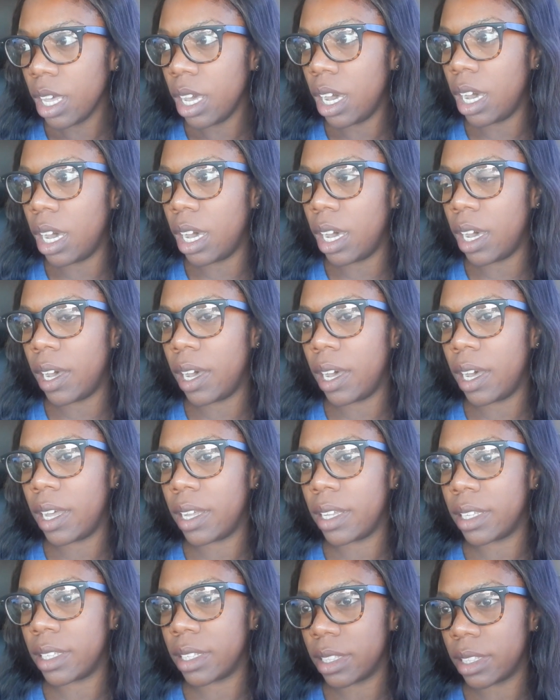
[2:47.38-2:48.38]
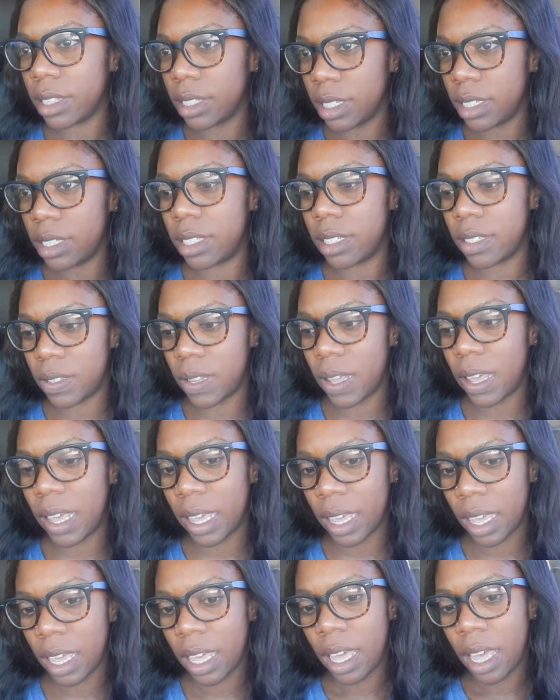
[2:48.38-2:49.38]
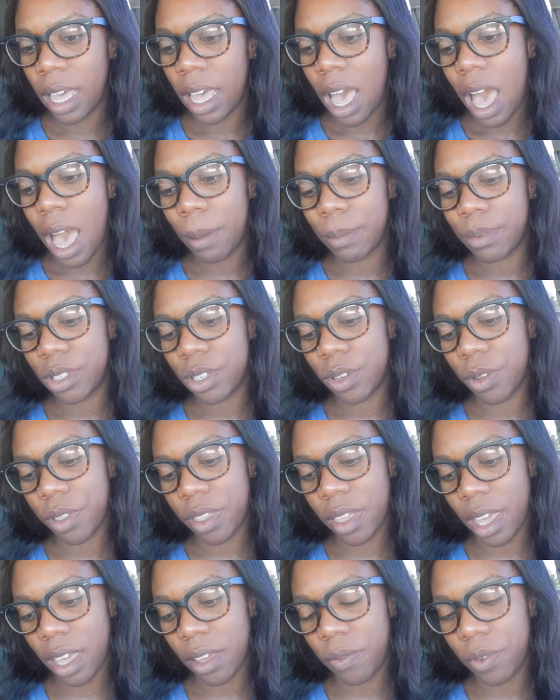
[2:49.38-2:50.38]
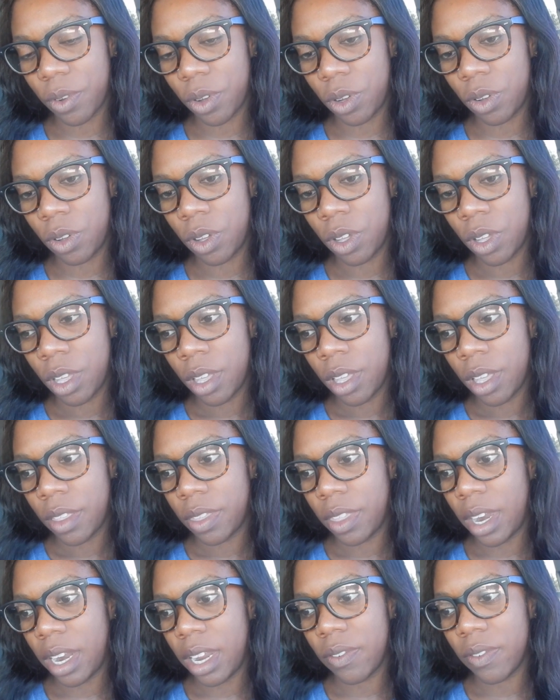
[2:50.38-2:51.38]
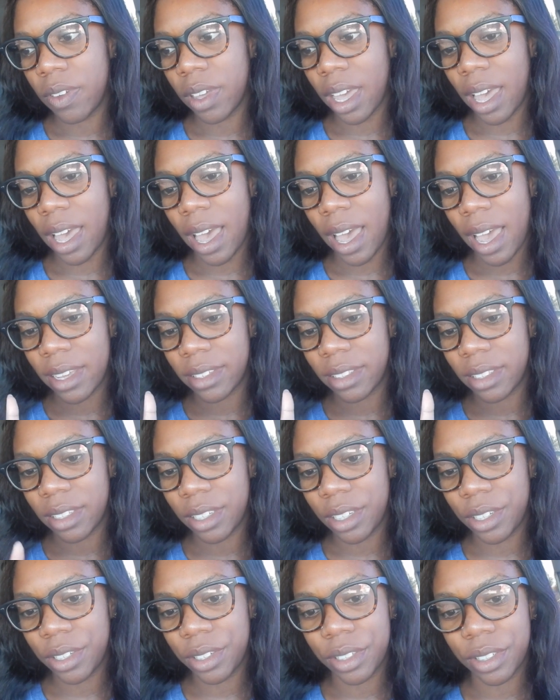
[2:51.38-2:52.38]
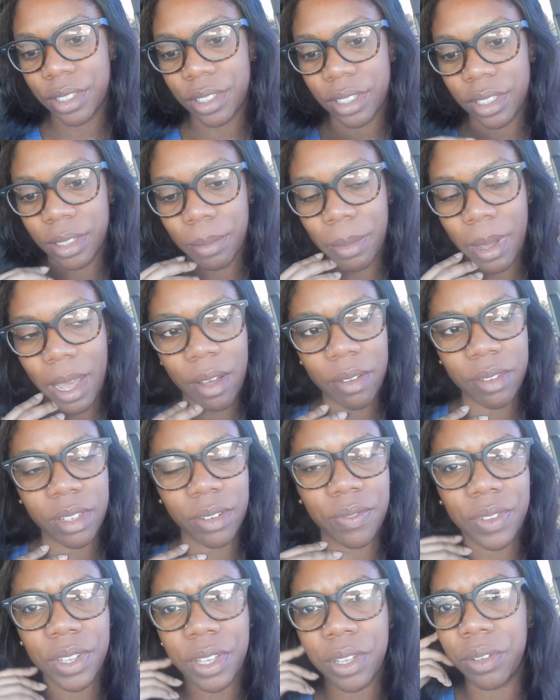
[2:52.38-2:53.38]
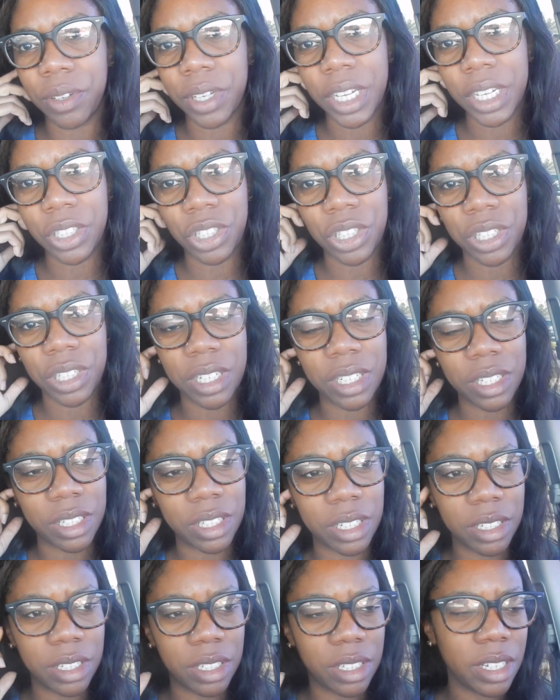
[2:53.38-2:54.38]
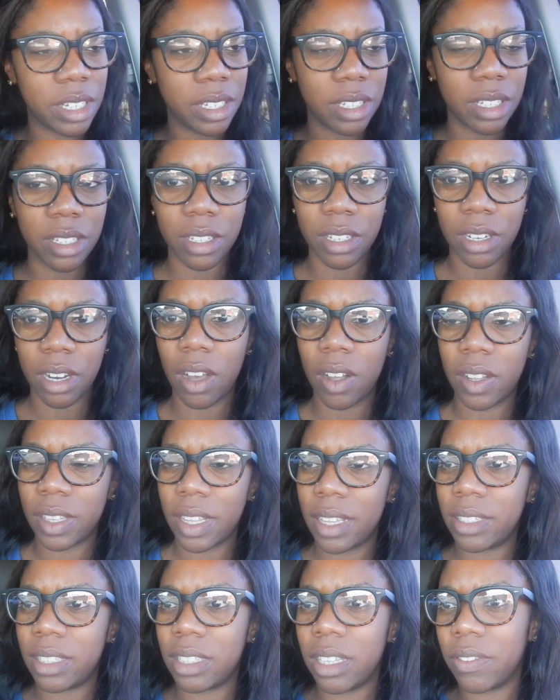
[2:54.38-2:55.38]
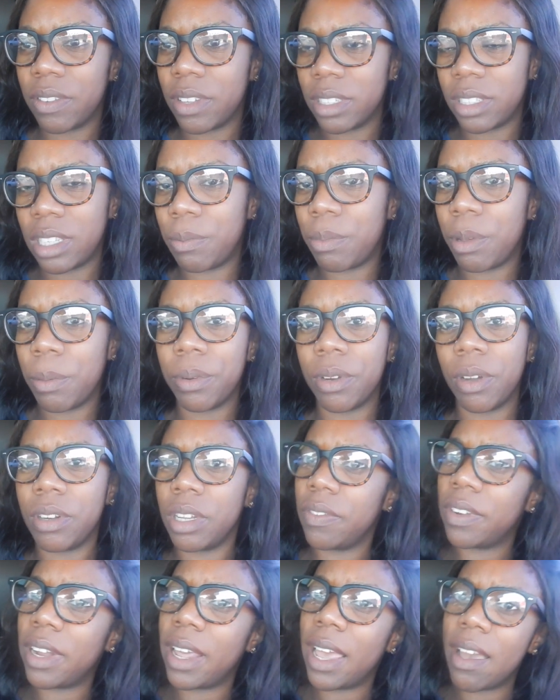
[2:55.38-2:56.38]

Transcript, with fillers: uh, least to say, I'm still thankful that I even got eyes and ears and a mouth to feel itchiness and senses and all that stuff, because some people don't even